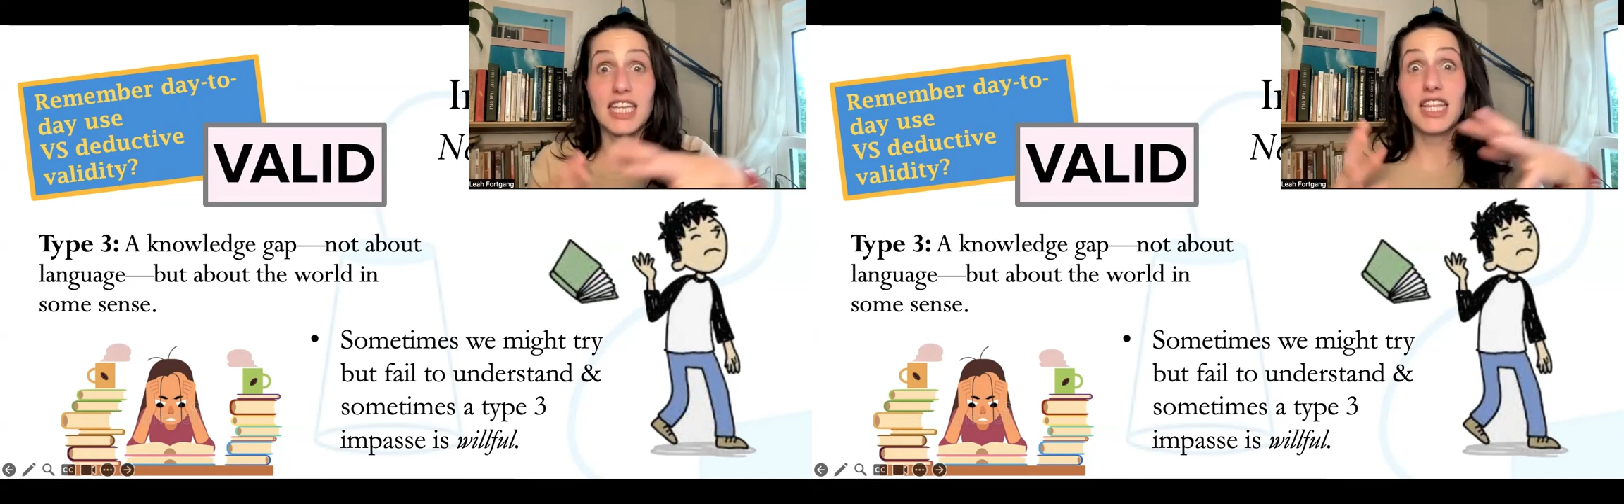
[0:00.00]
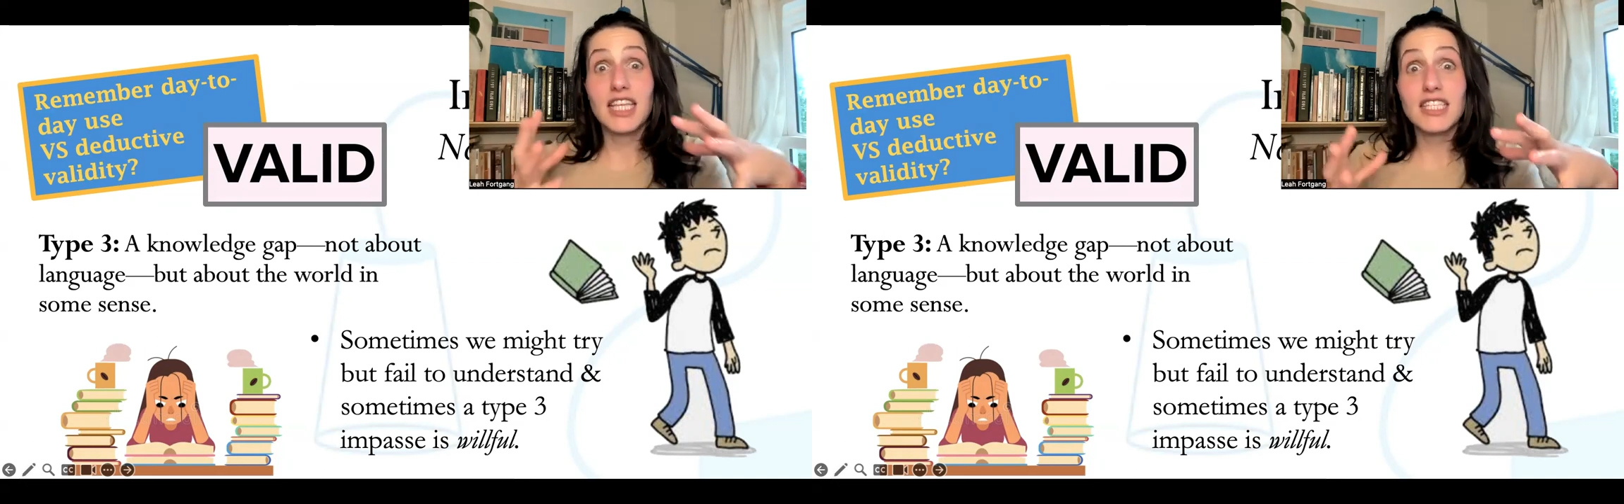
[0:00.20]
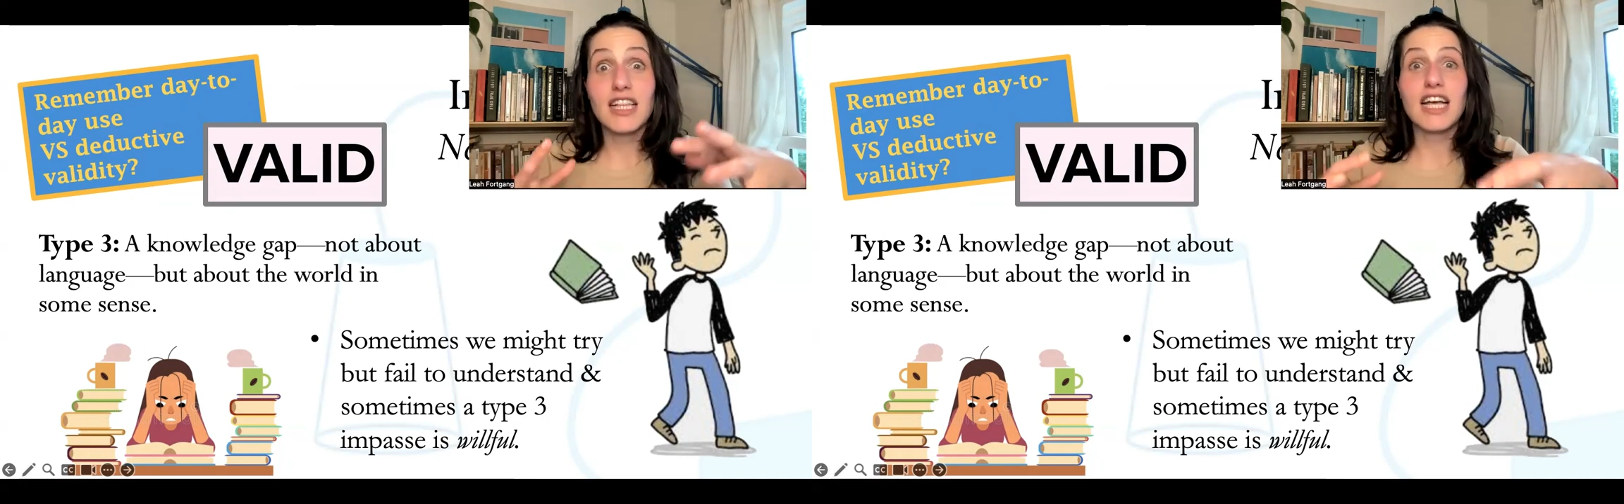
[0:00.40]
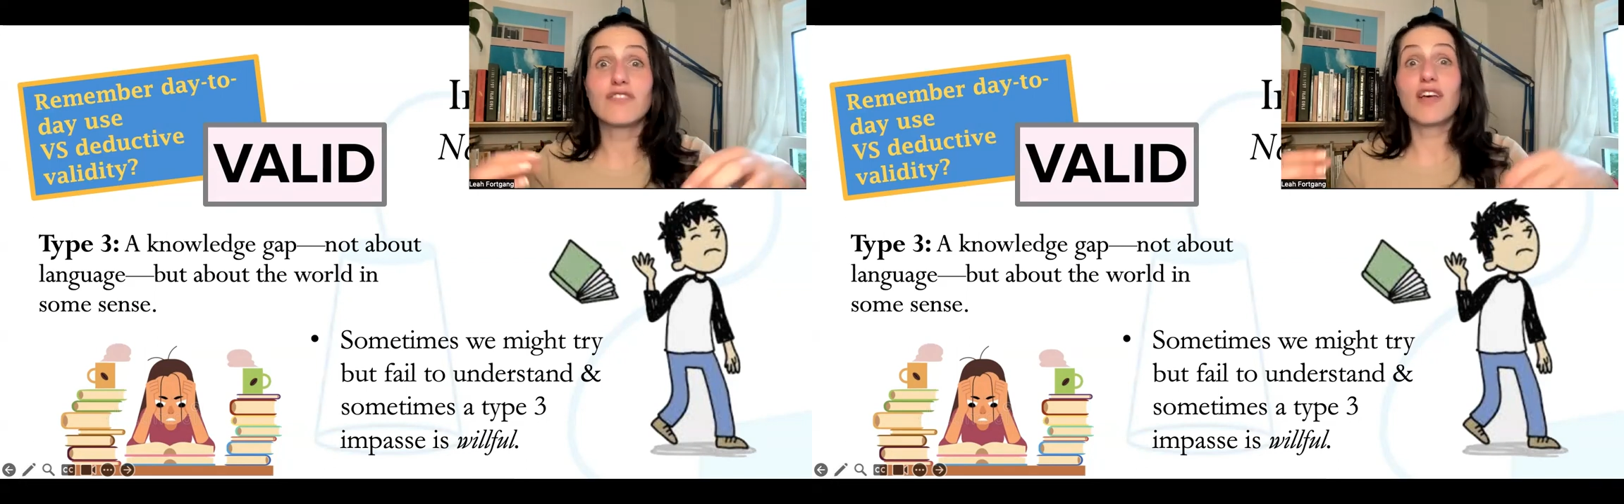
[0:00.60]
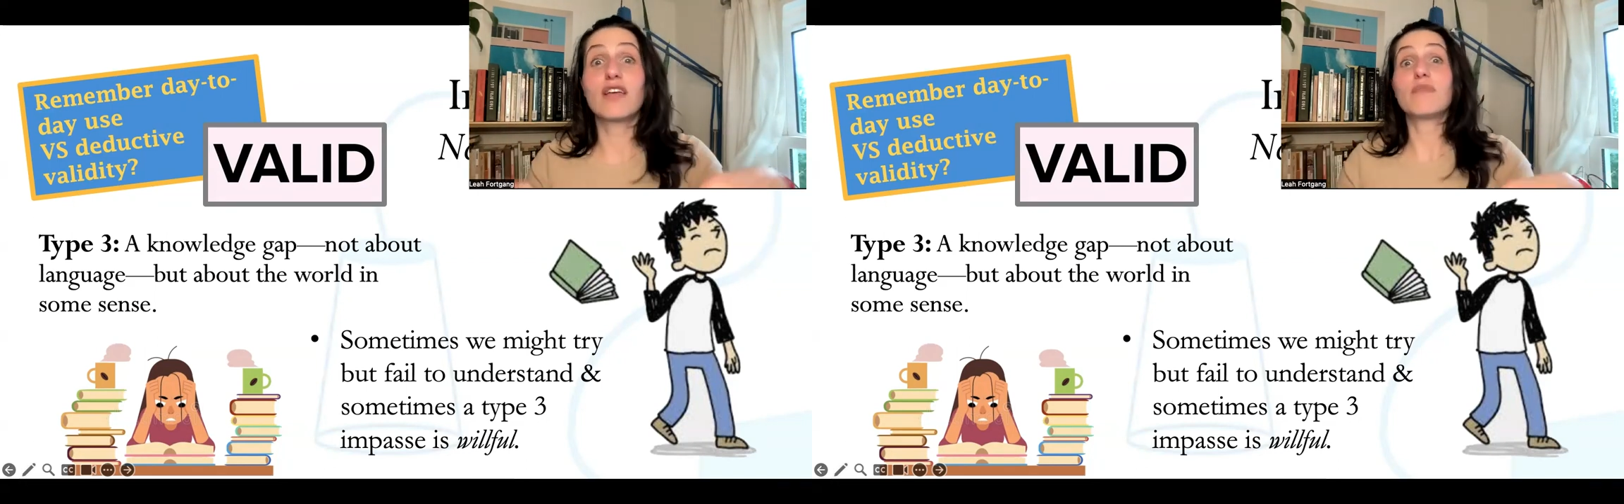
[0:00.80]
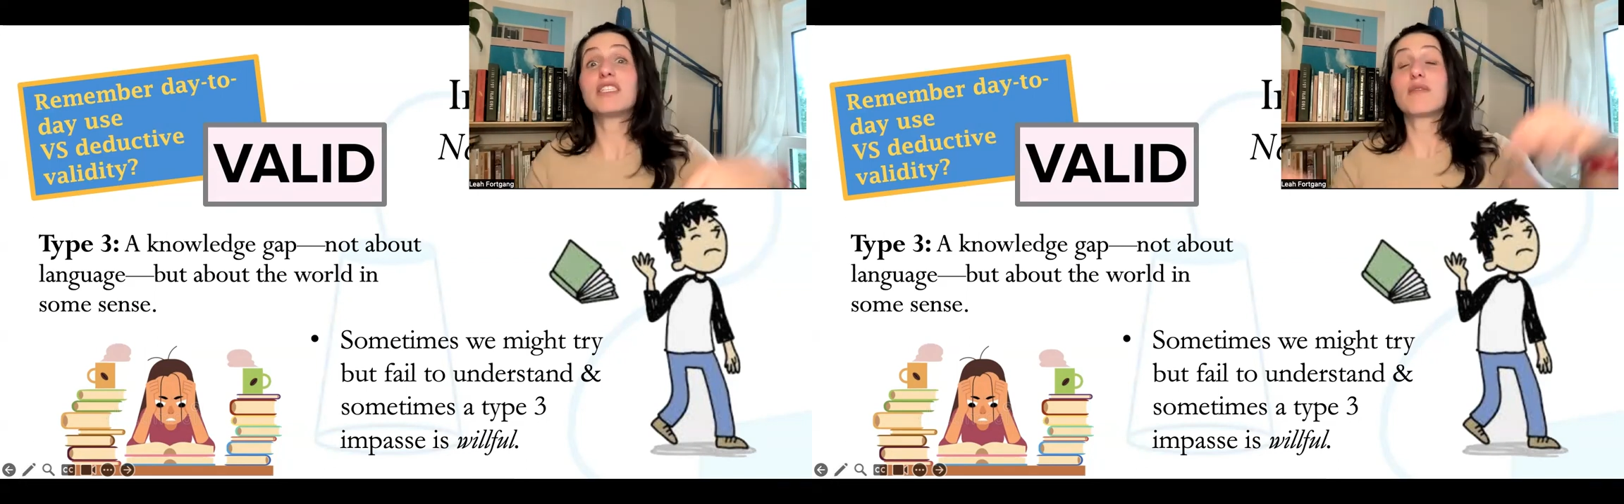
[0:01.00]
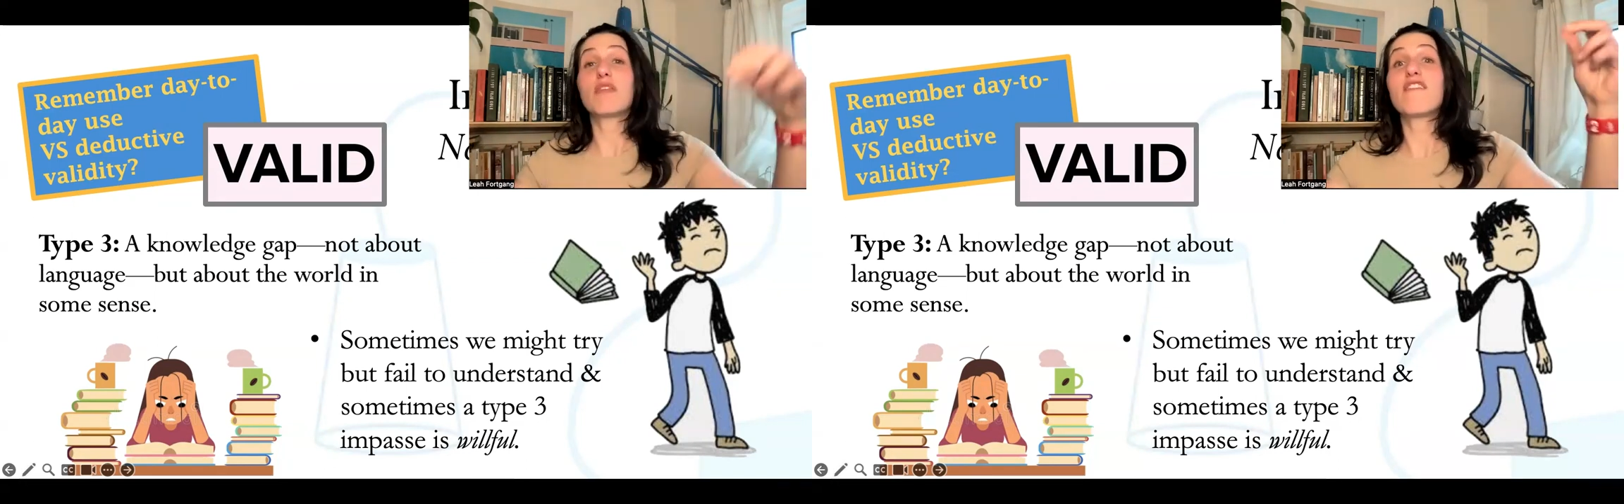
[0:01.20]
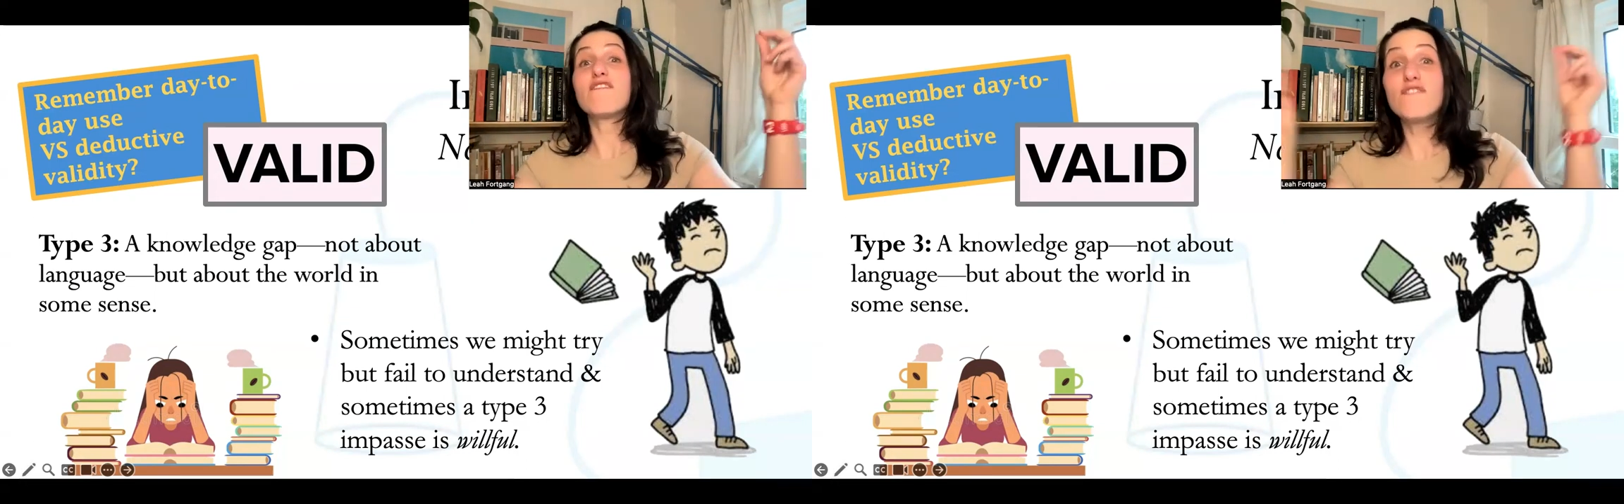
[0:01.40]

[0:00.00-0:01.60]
And in this class, valid means something